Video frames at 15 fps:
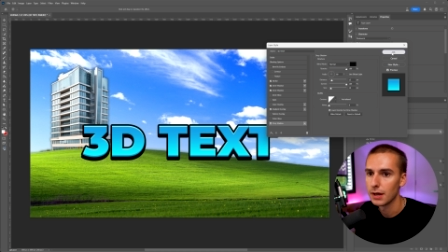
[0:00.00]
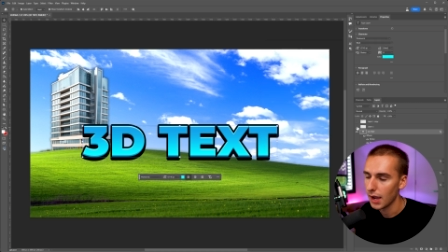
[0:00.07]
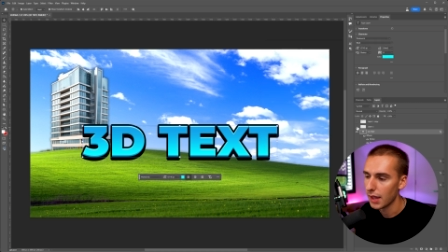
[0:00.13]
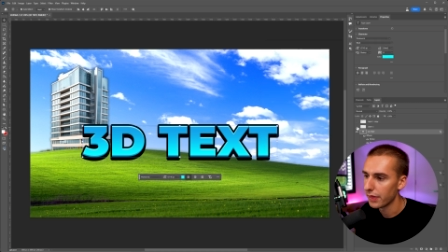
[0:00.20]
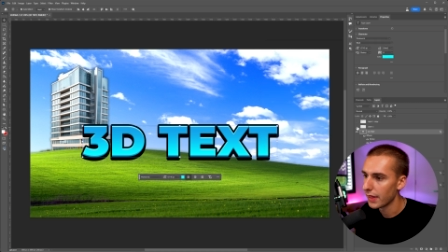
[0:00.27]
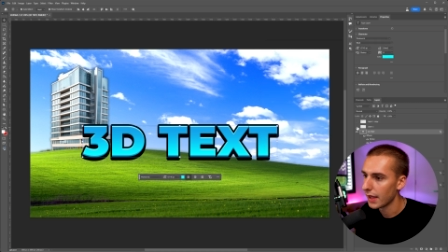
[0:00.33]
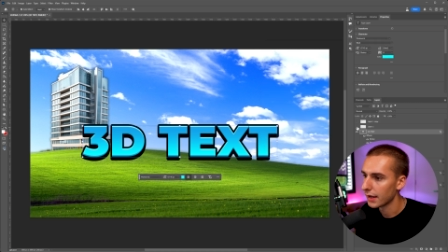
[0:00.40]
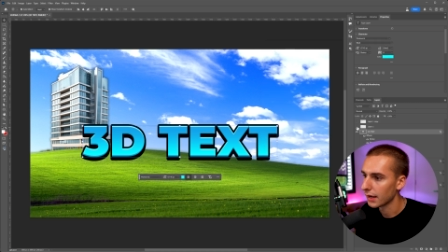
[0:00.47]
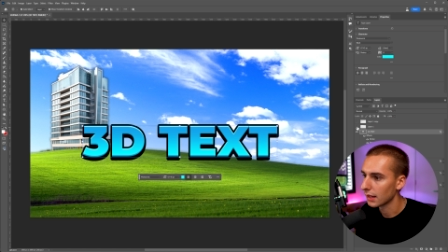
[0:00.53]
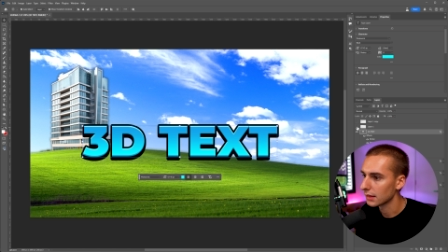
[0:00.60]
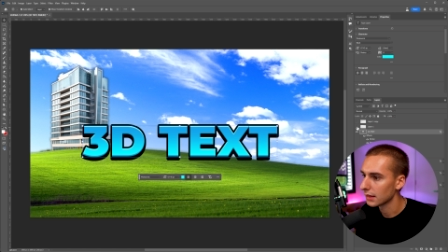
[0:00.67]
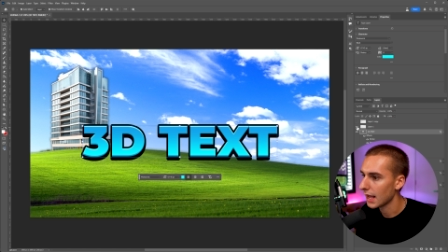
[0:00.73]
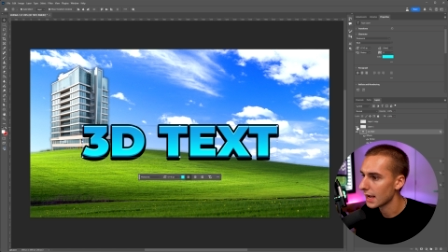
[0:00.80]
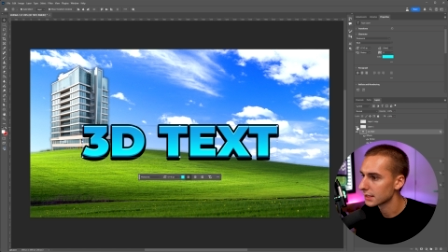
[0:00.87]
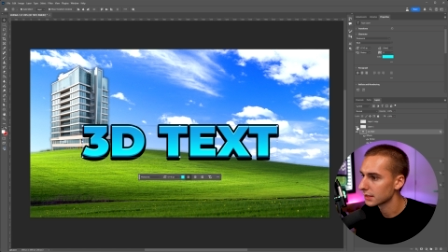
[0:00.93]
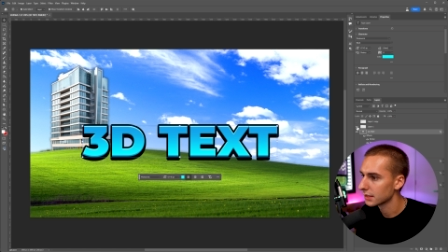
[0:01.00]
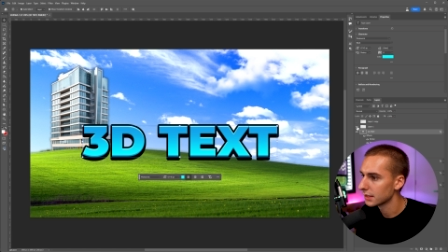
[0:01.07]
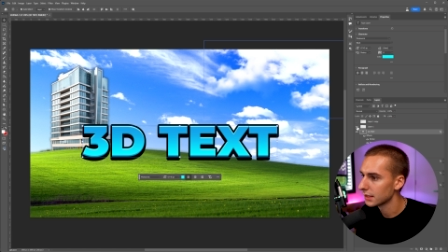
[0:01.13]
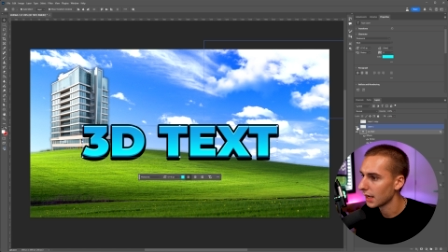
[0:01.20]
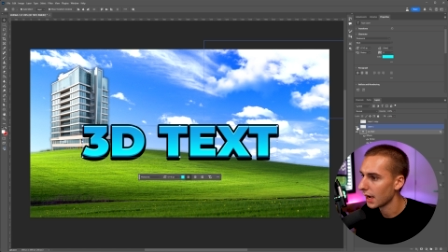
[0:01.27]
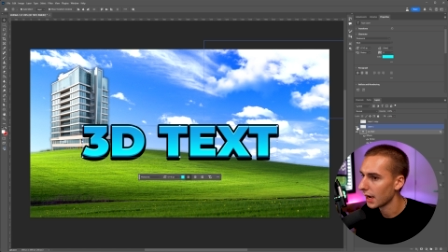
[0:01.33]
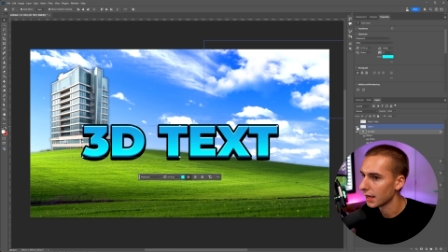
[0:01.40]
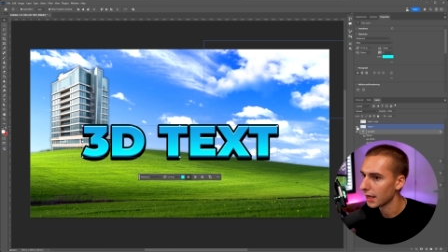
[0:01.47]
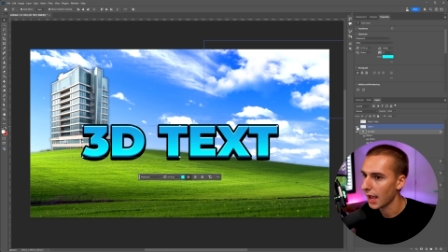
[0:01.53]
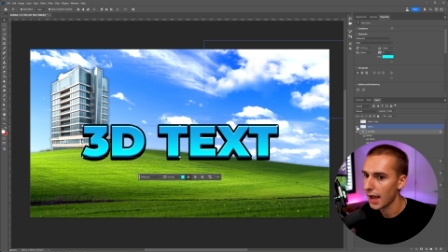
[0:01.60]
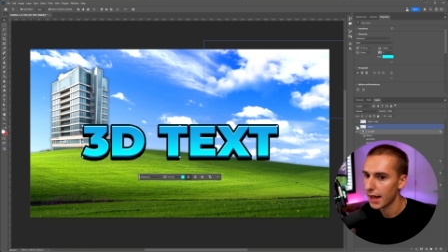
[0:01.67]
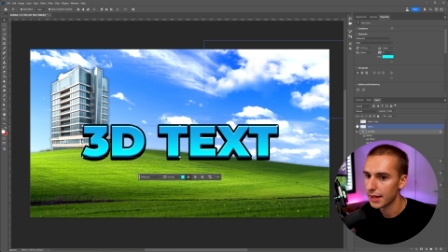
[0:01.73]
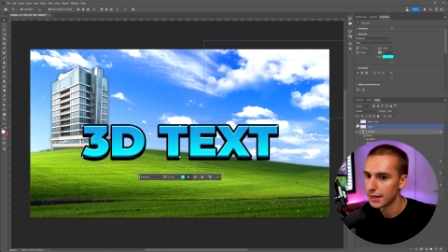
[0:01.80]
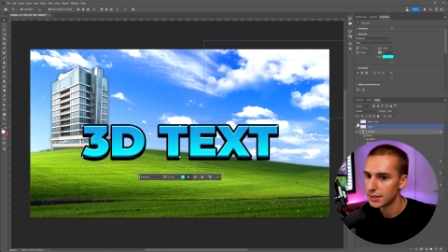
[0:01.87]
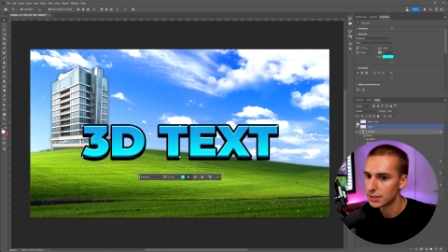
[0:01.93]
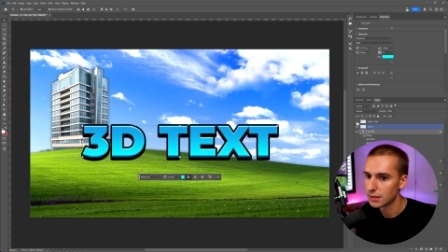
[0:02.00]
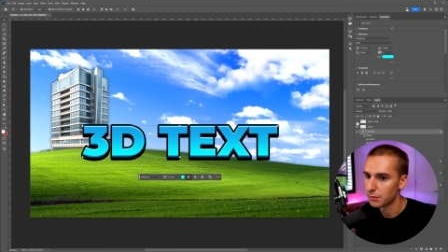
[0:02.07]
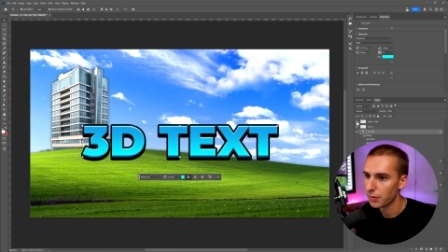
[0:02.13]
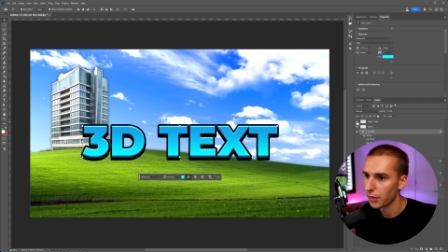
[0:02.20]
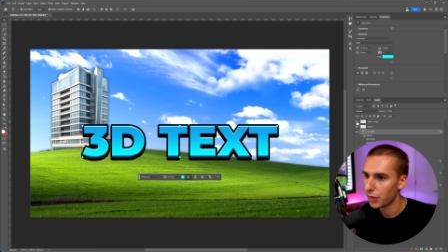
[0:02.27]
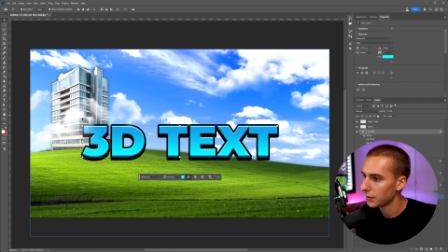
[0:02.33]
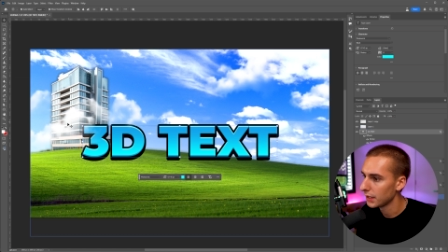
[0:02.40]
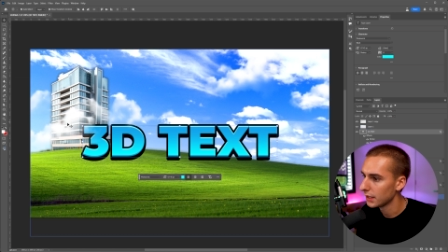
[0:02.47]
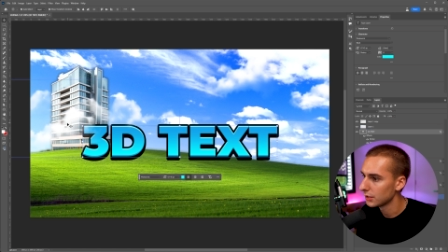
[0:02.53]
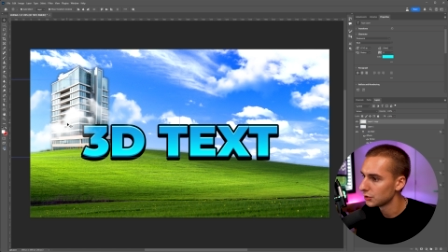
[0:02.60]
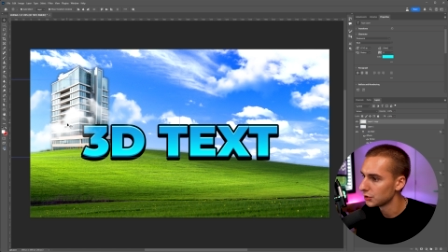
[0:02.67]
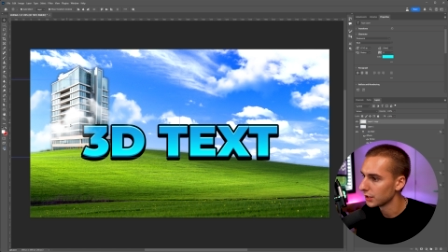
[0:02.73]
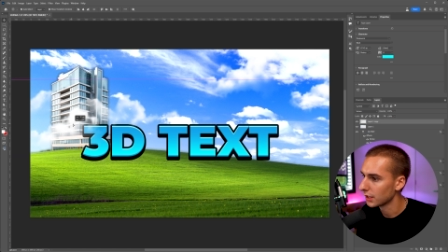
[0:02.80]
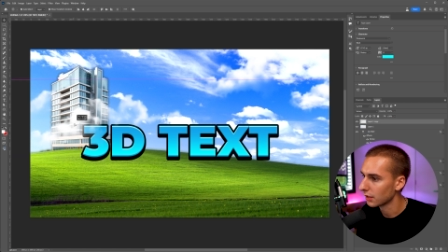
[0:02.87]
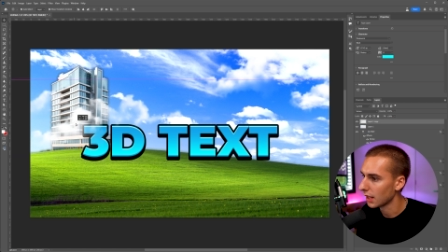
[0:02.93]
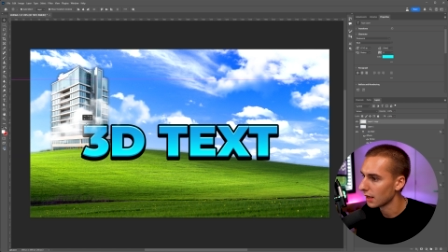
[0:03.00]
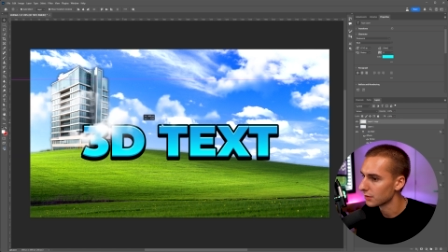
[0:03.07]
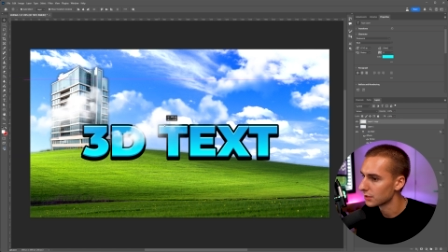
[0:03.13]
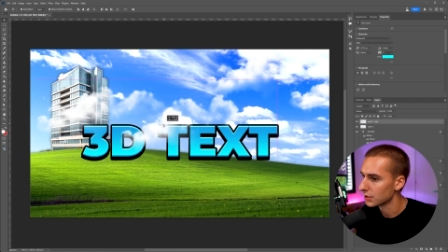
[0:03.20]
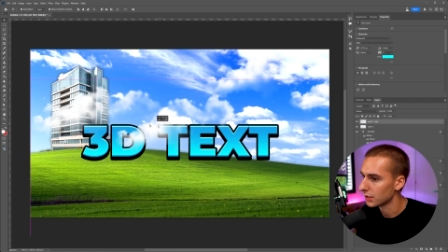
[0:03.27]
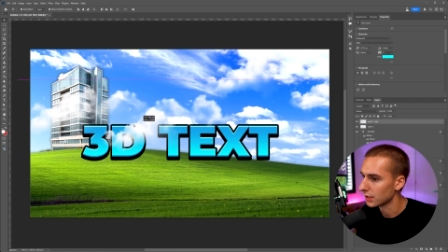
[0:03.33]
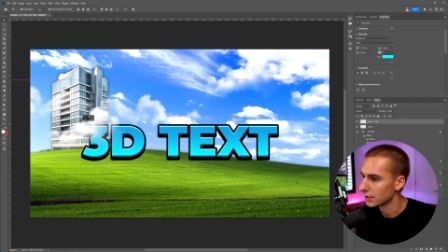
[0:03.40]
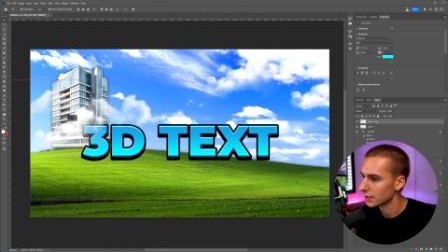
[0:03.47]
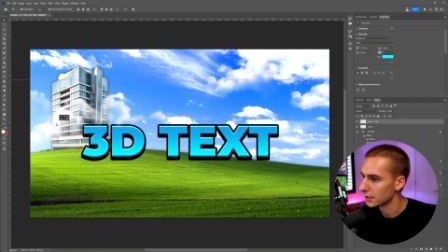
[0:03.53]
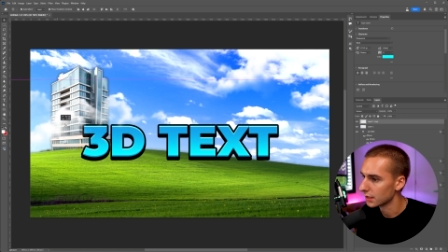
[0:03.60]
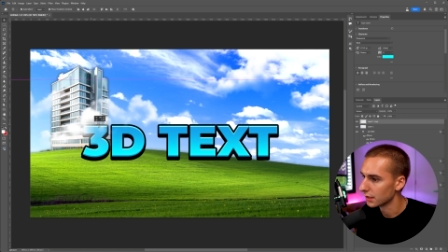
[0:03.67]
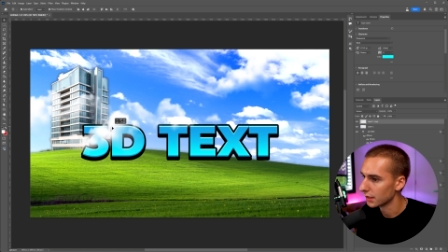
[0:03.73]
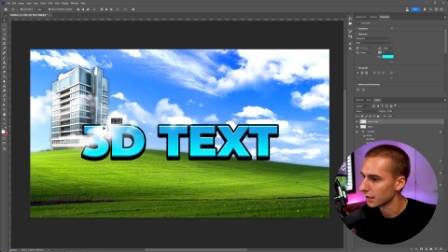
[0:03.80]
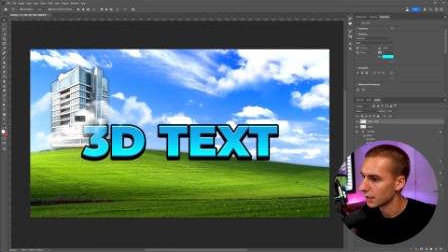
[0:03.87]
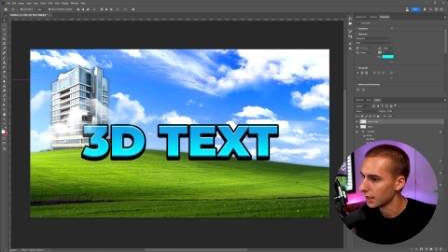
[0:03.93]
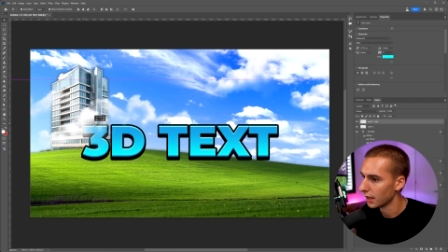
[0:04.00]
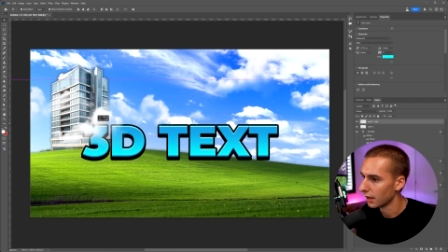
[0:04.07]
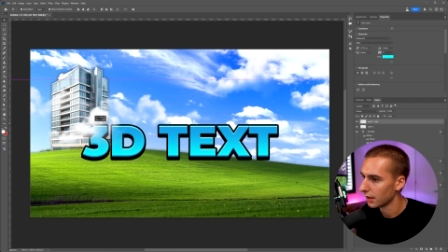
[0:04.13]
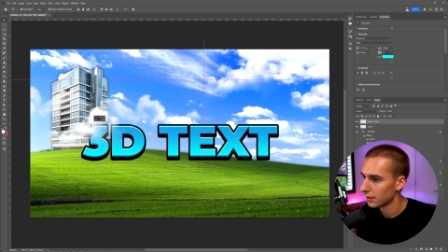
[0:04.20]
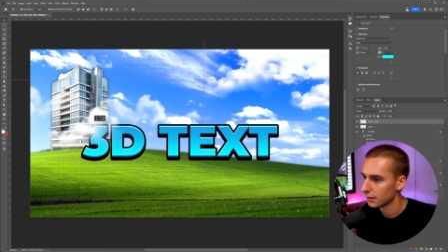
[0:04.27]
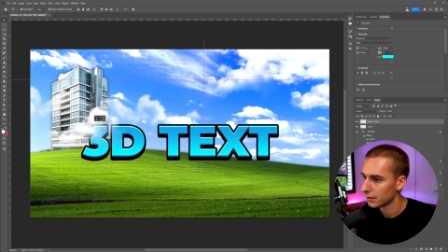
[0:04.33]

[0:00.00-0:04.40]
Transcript: And then lastly, I added some PNG clouds, so you can see here.